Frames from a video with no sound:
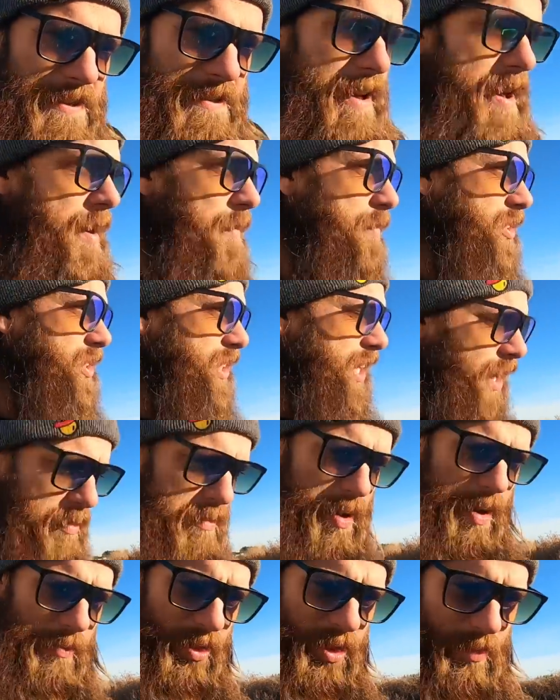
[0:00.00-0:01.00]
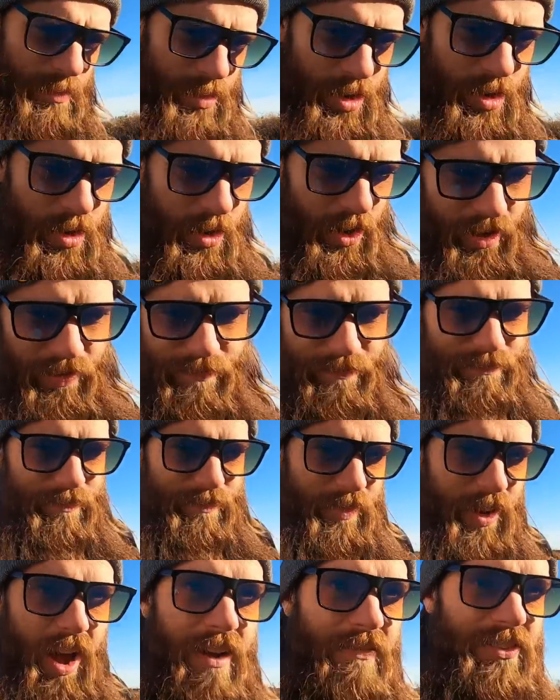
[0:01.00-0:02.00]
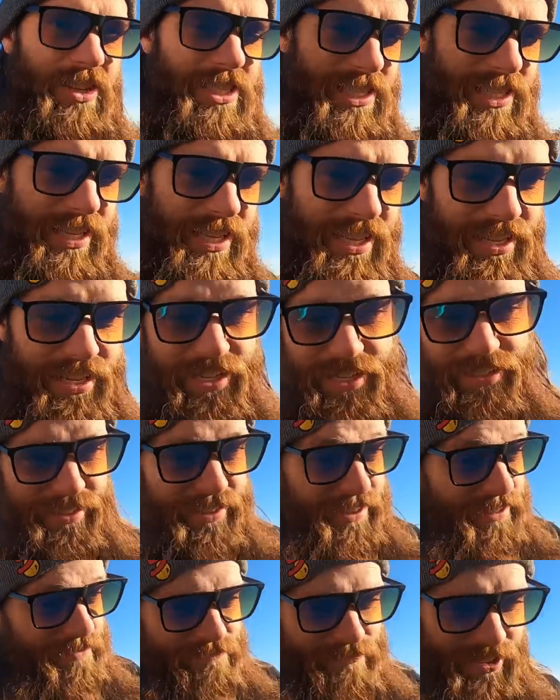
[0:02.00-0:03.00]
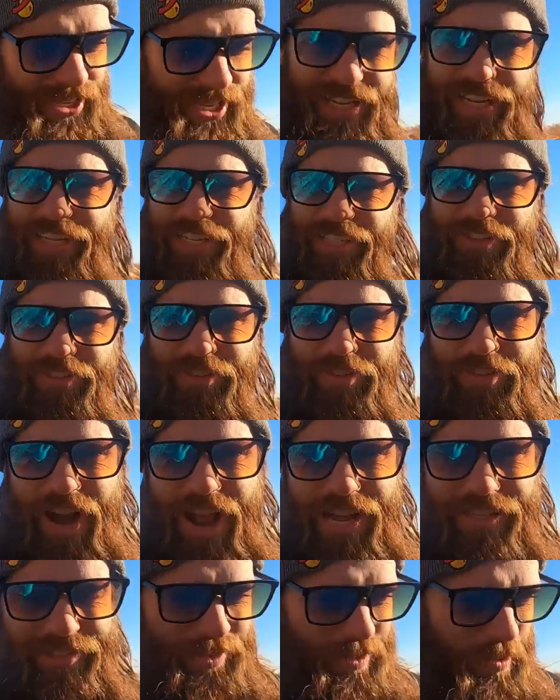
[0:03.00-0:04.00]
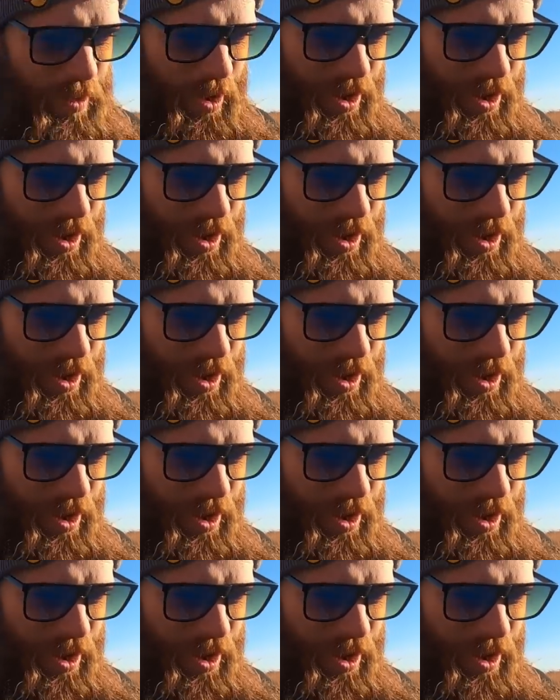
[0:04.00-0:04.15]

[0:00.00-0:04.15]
because um, you got to remember the manure obviously is grass and